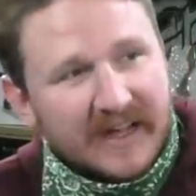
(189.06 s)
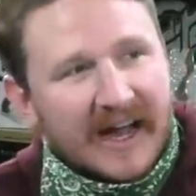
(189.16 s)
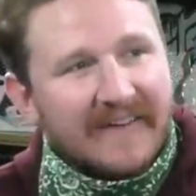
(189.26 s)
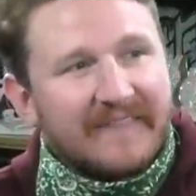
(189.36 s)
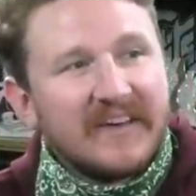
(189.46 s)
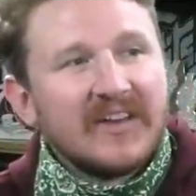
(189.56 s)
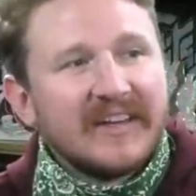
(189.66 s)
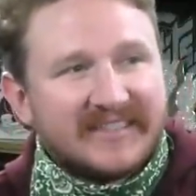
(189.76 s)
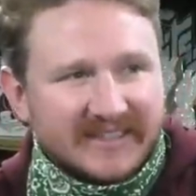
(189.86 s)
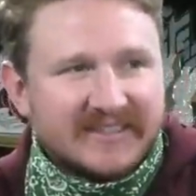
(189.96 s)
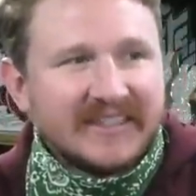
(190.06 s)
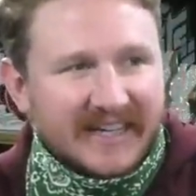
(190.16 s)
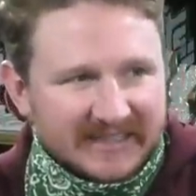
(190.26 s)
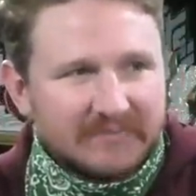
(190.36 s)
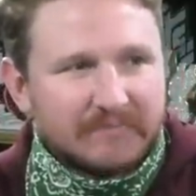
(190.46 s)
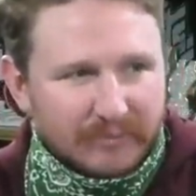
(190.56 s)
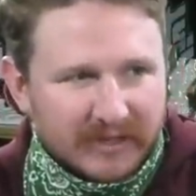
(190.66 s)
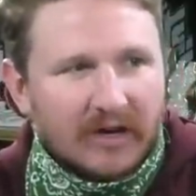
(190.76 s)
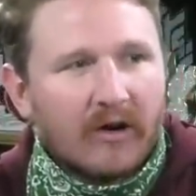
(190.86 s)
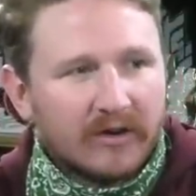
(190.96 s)
I feel like Disney has
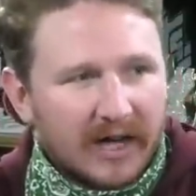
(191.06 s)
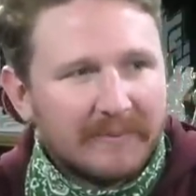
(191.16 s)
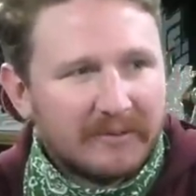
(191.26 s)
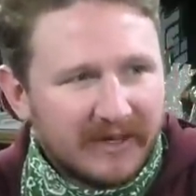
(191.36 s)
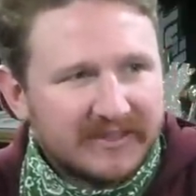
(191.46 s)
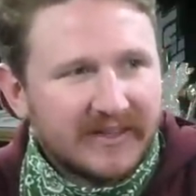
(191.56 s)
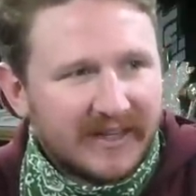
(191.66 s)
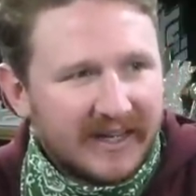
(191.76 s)
pretty hard copyrights on that.